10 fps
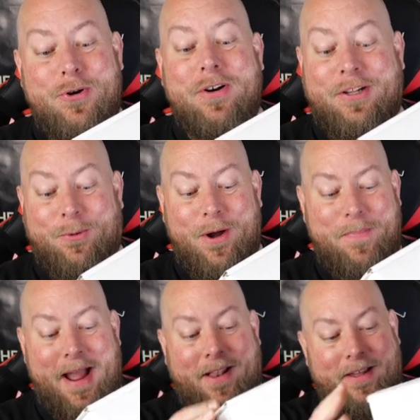doing a toy
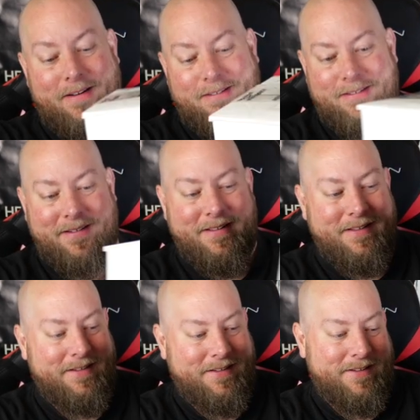palette.
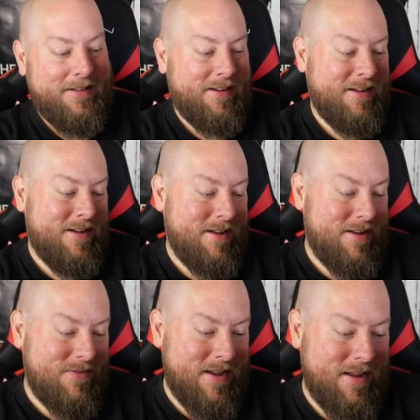
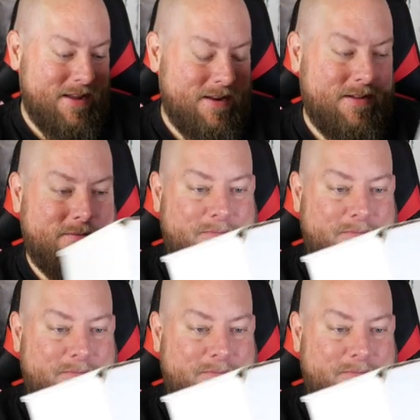And then